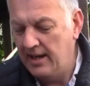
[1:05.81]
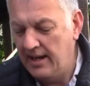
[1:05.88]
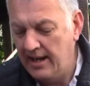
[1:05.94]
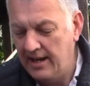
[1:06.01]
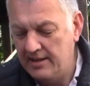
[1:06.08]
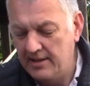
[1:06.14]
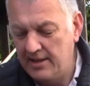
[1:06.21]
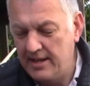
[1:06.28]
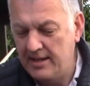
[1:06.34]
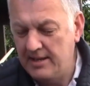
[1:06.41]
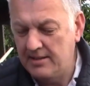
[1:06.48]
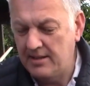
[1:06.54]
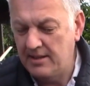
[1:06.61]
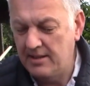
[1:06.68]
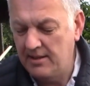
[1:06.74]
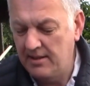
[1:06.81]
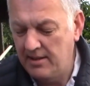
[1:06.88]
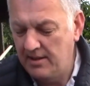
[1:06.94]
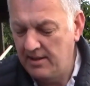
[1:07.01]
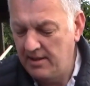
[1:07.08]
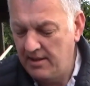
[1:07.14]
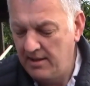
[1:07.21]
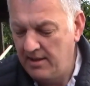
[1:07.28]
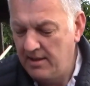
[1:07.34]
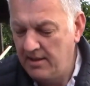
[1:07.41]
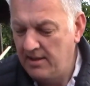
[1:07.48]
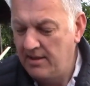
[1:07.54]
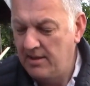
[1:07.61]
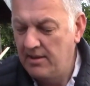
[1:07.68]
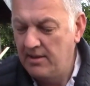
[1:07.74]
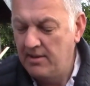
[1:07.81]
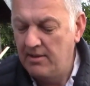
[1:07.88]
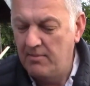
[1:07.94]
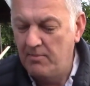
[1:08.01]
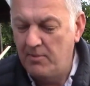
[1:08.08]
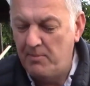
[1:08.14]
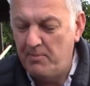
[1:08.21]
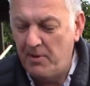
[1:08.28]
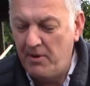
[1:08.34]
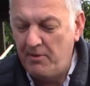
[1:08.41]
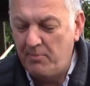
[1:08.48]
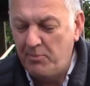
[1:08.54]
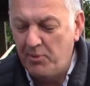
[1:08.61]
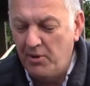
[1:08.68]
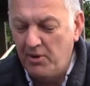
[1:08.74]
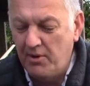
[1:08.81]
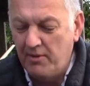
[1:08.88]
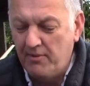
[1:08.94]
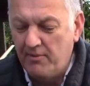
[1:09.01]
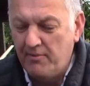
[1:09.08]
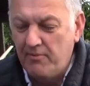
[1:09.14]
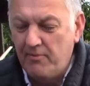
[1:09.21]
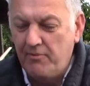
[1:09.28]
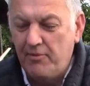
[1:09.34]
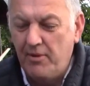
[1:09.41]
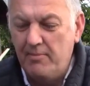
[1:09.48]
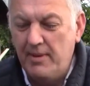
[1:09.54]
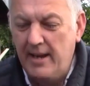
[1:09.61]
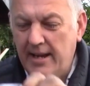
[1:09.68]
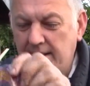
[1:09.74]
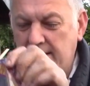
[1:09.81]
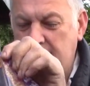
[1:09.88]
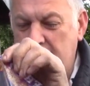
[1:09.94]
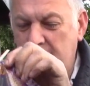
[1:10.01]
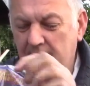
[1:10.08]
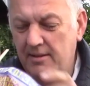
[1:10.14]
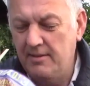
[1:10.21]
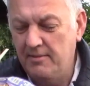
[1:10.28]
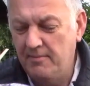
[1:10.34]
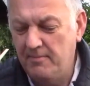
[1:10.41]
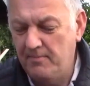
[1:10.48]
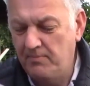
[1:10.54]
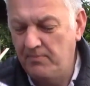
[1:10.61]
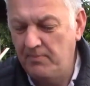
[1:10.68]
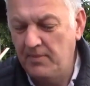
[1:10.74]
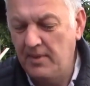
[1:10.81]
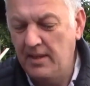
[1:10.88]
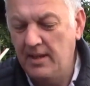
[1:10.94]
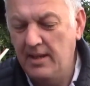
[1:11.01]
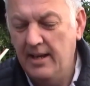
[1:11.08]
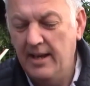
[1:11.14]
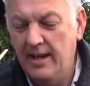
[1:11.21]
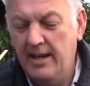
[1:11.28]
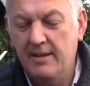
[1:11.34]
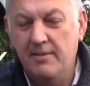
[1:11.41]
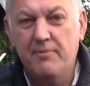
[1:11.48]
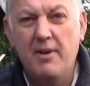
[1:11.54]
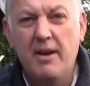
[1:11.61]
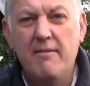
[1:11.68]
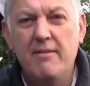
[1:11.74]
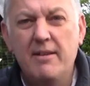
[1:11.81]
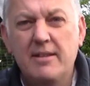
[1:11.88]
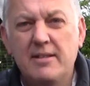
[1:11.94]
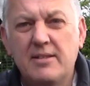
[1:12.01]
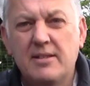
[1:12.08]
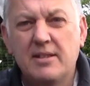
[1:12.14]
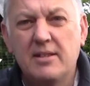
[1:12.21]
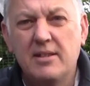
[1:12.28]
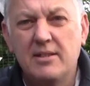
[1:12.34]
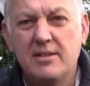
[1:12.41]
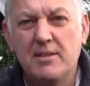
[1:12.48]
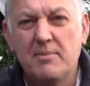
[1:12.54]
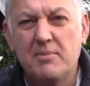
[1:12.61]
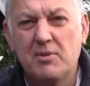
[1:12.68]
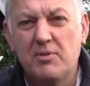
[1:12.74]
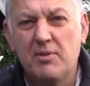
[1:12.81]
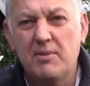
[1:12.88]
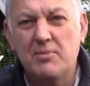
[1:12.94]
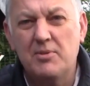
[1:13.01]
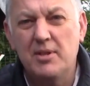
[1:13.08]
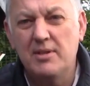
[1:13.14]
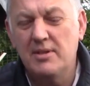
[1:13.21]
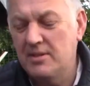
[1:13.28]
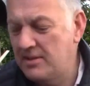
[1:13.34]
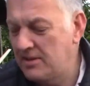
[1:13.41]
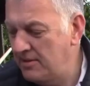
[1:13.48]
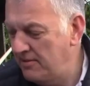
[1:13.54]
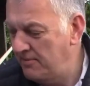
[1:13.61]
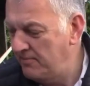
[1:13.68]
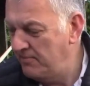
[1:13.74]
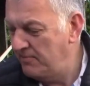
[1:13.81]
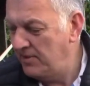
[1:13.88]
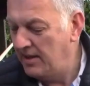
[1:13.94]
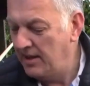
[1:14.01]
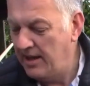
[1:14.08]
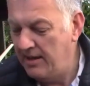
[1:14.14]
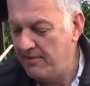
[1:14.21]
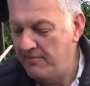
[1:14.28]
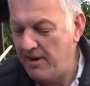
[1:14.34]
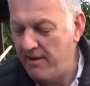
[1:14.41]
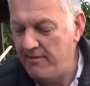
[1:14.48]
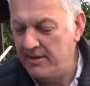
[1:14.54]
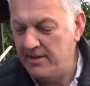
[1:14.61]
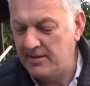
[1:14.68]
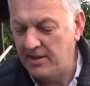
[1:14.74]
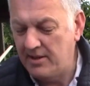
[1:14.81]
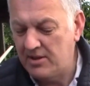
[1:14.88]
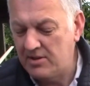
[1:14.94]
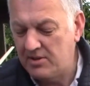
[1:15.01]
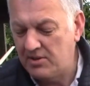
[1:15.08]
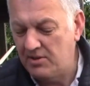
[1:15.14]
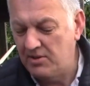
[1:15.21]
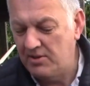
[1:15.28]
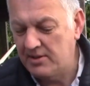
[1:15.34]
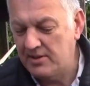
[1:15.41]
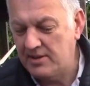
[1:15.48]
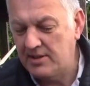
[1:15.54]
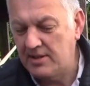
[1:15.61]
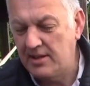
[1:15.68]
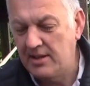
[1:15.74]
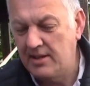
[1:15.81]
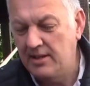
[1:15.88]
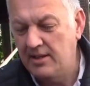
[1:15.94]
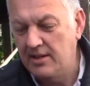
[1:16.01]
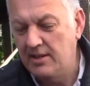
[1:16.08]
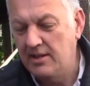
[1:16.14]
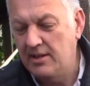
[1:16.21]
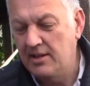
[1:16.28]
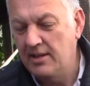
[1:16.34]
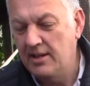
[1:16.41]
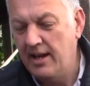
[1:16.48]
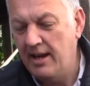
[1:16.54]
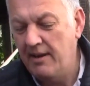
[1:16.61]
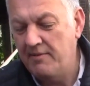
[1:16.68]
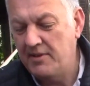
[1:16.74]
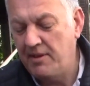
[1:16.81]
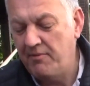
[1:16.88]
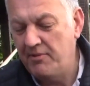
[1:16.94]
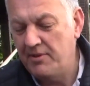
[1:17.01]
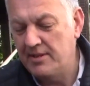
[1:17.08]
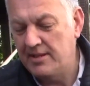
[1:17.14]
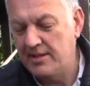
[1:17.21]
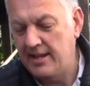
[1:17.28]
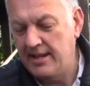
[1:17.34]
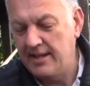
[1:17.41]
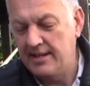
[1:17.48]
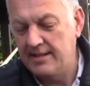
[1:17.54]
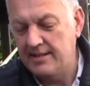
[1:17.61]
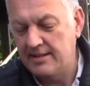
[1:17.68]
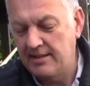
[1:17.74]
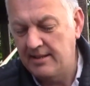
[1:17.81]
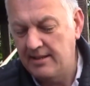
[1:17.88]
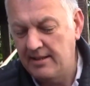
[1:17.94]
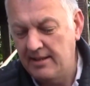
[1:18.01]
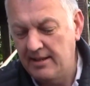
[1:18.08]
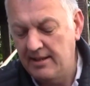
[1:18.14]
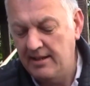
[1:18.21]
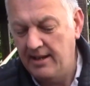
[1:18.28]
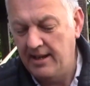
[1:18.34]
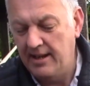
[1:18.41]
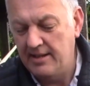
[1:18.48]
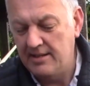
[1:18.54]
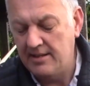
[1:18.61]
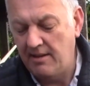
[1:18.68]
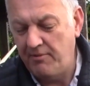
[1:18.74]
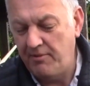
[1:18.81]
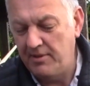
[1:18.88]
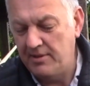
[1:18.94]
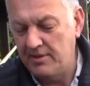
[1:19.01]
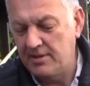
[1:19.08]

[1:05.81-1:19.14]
And these were both bought from Asda and various subscriptions and various other stores have different seeds and different